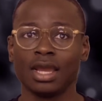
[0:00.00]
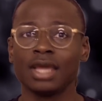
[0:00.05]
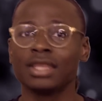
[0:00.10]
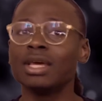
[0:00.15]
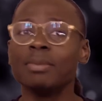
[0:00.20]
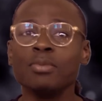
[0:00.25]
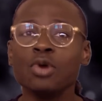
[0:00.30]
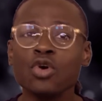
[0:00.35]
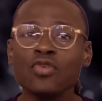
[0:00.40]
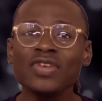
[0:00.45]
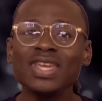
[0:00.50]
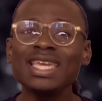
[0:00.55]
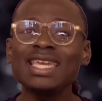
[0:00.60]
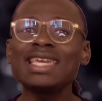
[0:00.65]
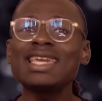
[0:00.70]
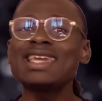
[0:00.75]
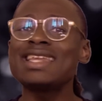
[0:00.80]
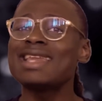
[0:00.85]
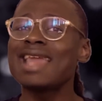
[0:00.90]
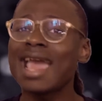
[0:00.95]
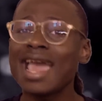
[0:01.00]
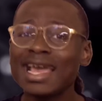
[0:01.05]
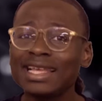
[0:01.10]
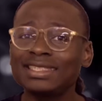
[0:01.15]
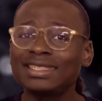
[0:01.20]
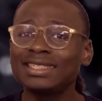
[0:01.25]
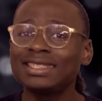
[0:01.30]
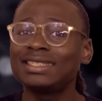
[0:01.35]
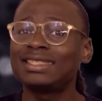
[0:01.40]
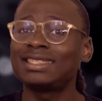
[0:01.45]
The movie, in
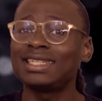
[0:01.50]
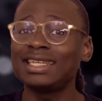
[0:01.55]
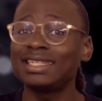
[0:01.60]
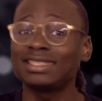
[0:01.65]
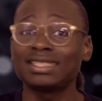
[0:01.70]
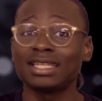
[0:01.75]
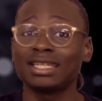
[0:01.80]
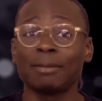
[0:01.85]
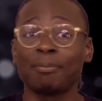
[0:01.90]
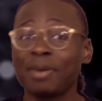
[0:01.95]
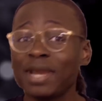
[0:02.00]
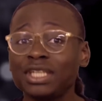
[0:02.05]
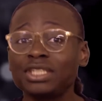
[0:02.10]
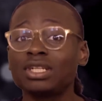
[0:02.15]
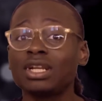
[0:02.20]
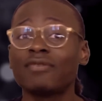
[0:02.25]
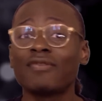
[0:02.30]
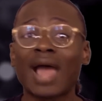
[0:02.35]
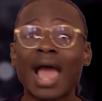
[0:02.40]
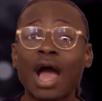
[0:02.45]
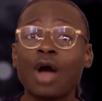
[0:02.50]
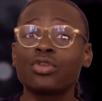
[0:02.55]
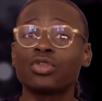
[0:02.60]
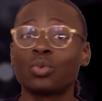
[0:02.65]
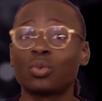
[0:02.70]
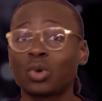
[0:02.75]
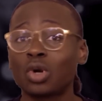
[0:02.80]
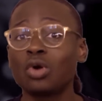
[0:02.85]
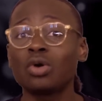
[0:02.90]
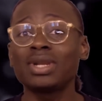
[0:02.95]
essence, is the depiction of how the
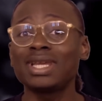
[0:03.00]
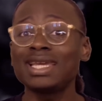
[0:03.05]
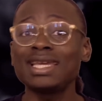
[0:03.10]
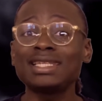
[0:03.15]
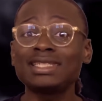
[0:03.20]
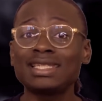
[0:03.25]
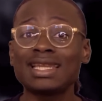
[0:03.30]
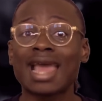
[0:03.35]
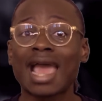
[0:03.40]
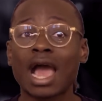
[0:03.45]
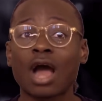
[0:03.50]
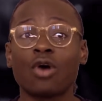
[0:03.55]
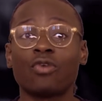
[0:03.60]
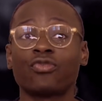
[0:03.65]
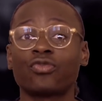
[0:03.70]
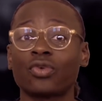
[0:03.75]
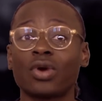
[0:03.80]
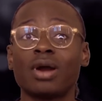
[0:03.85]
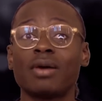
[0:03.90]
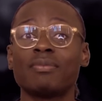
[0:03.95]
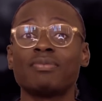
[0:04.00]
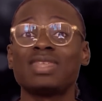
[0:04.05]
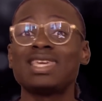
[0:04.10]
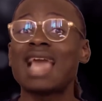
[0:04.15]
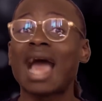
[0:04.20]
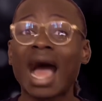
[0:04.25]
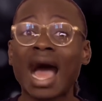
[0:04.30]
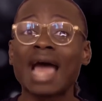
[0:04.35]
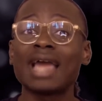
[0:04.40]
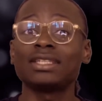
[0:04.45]
world is now from the
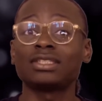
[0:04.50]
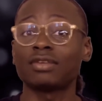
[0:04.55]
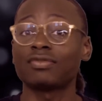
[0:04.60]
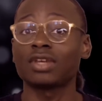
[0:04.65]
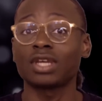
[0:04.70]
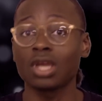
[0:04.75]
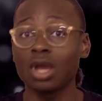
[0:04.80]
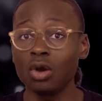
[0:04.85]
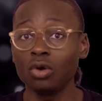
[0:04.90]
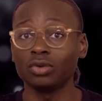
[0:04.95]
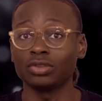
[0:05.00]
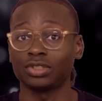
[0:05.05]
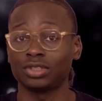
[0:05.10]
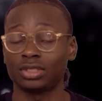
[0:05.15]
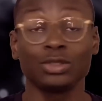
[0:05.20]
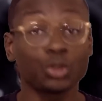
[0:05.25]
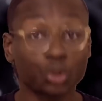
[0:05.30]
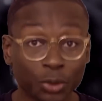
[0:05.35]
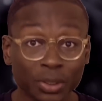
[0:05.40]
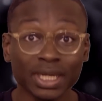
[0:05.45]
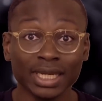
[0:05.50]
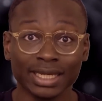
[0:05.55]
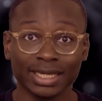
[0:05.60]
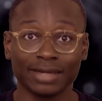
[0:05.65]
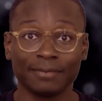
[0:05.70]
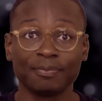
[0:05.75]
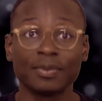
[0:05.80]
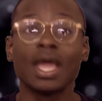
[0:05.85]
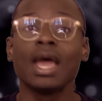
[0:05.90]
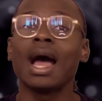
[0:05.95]
eyes of the ghost, Tree,
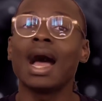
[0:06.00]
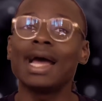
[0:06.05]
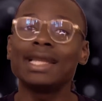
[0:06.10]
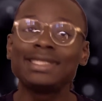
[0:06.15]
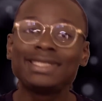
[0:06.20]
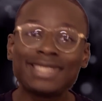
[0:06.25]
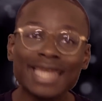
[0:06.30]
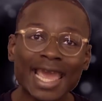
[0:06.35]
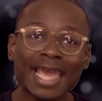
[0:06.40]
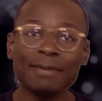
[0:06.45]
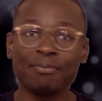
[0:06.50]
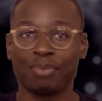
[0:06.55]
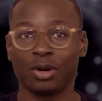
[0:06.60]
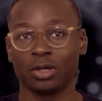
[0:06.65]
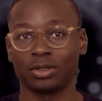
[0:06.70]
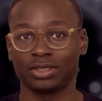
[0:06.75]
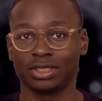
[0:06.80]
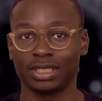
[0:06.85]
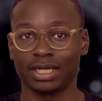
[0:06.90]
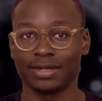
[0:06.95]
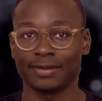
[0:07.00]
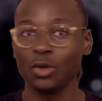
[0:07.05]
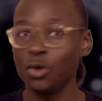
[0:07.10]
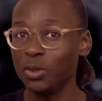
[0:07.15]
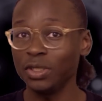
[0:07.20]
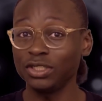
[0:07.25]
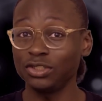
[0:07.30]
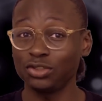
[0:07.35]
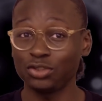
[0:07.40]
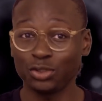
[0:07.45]
a dead person
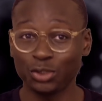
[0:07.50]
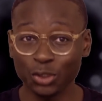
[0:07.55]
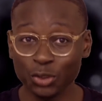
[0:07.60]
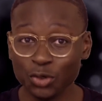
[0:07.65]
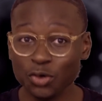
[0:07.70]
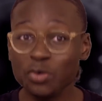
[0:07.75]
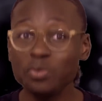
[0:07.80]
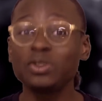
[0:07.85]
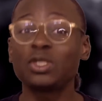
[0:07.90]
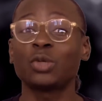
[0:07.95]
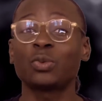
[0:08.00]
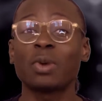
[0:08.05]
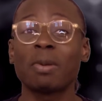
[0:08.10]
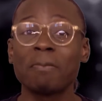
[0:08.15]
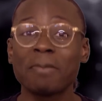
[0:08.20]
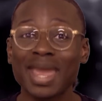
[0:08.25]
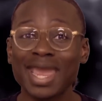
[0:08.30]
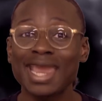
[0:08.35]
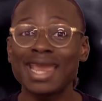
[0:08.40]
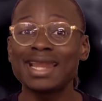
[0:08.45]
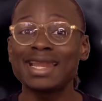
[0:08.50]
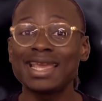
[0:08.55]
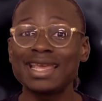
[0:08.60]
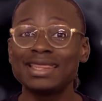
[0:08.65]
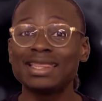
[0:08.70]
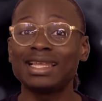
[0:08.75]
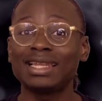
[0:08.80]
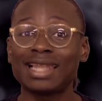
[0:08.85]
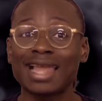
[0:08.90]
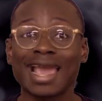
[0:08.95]
who is doomed to remain
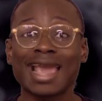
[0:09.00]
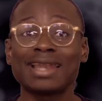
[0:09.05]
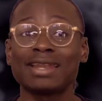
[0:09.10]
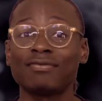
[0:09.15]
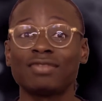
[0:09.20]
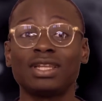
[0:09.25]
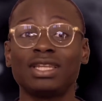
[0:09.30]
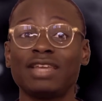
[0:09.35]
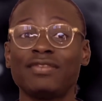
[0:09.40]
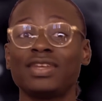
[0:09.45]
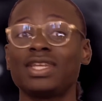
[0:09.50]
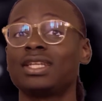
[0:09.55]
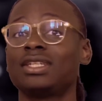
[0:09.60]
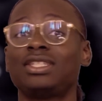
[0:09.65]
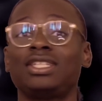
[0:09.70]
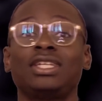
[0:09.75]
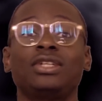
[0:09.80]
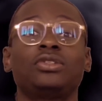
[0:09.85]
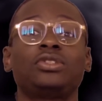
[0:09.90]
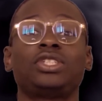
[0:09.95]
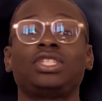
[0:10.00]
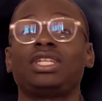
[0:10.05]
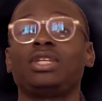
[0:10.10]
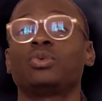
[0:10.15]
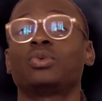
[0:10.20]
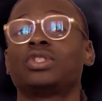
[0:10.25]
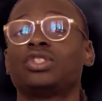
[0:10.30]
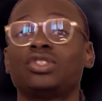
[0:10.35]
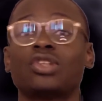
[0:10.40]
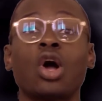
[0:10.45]
in the land of the living until she
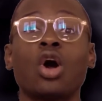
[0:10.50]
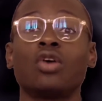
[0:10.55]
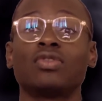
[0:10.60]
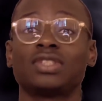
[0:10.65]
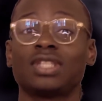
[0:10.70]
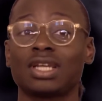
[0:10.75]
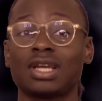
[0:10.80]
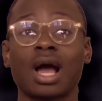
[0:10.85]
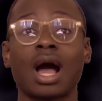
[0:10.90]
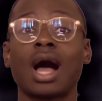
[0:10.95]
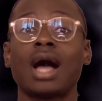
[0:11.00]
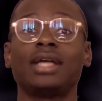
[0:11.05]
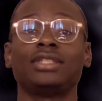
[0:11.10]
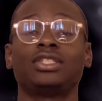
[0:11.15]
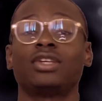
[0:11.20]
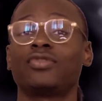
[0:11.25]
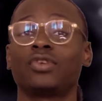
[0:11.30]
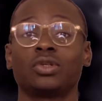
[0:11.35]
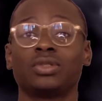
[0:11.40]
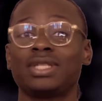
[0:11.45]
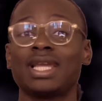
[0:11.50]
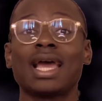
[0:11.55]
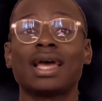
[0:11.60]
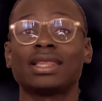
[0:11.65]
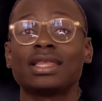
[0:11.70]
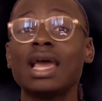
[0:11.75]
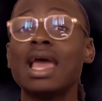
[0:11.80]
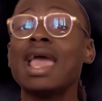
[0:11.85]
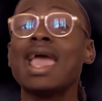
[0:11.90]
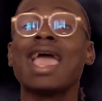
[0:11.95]
resolves the cause of her
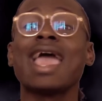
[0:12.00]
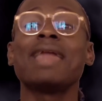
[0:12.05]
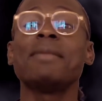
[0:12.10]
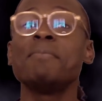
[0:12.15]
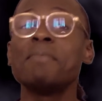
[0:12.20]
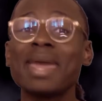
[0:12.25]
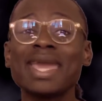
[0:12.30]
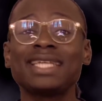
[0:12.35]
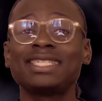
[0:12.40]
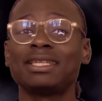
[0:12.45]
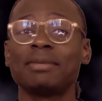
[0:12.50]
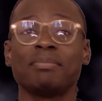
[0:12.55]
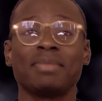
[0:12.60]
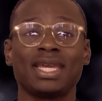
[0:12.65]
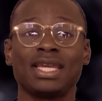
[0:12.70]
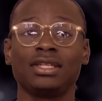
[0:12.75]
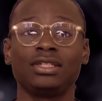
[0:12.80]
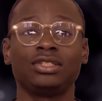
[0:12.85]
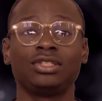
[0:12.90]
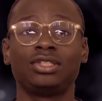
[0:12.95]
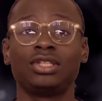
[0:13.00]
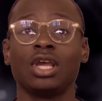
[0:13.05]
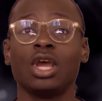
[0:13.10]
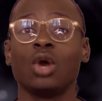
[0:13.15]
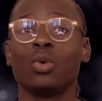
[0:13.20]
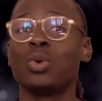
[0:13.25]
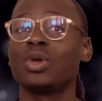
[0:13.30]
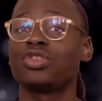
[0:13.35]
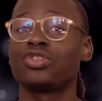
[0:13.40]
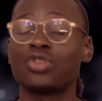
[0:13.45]
death and makes amends
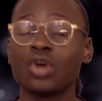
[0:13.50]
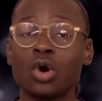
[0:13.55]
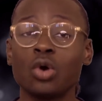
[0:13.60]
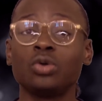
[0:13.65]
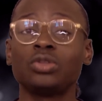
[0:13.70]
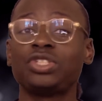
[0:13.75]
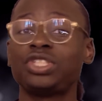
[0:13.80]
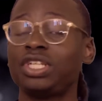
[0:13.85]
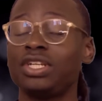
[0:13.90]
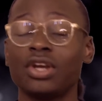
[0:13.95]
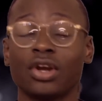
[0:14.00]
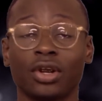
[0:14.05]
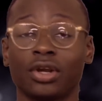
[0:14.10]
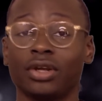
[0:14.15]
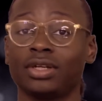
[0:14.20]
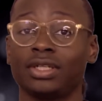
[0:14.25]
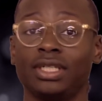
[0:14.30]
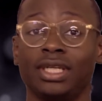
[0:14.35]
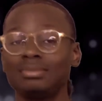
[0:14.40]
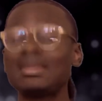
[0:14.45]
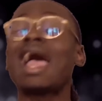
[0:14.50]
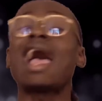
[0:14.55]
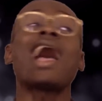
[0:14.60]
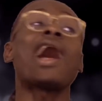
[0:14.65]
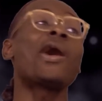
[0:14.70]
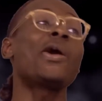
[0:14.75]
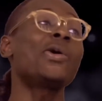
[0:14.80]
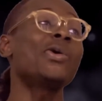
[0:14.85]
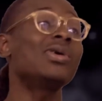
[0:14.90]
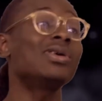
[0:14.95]
with those she hurt. Now,